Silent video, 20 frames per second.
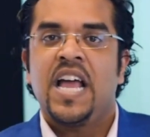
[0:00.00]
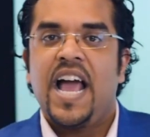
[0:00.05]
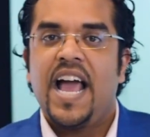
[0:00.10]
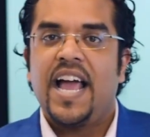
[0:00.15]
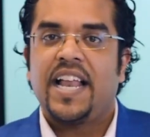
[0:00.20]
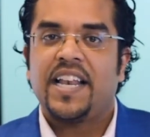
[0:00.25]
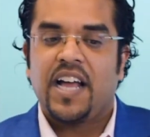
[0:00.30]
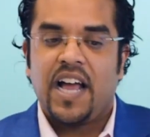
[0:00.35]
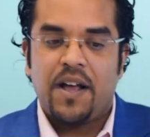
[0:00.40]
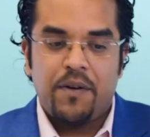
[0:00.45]

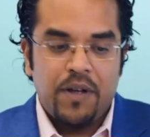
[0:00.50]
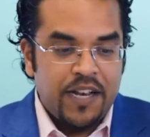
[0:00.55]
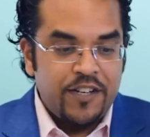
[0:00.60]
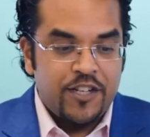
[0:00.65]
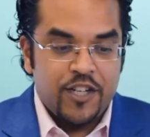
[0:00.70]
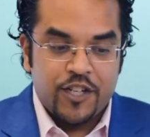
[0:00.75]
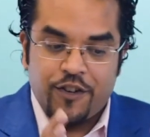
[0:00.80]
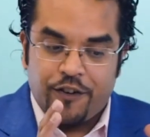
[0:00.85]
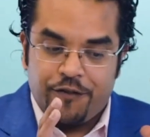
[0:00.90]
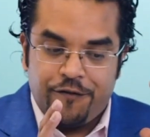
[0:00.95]
and
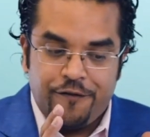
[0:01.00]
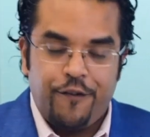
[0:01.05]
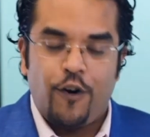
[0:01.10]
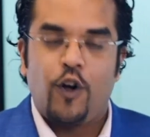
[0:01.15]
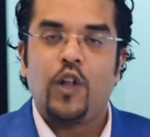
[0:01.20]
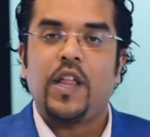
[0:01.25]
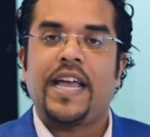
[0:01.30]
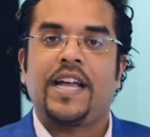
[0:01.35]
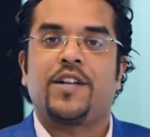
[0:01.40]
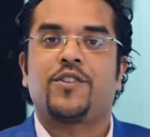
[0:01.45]
just a
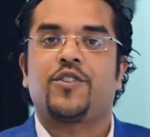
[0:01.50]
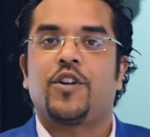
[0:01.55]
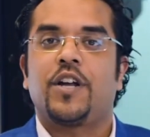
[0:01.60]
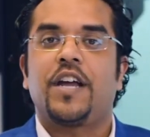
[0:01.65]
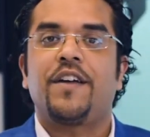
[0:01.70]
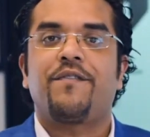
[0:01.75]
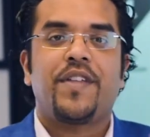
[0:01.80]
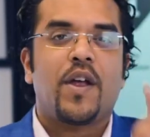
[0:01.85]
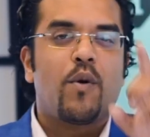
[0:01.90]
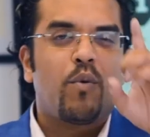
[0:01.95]
full answer,
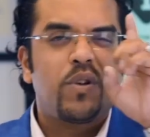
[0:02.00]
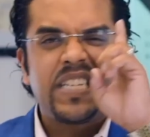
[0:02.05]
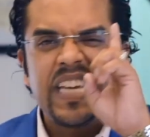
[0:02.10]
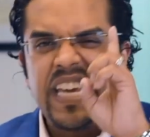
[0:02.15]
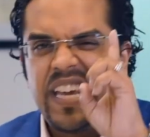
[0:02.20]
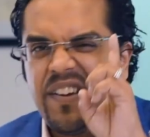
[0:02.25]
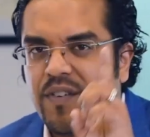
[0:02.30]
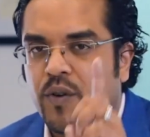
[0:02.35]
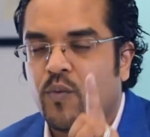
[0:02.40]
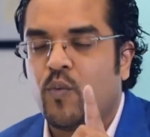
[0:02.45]
if there was
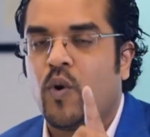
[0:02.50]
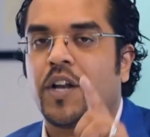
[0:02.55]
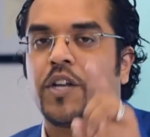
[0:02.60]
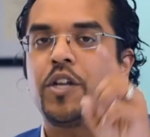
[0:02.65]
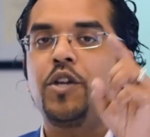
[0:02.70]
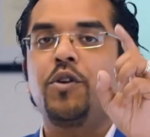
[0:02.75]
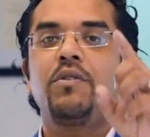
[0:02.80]
even one,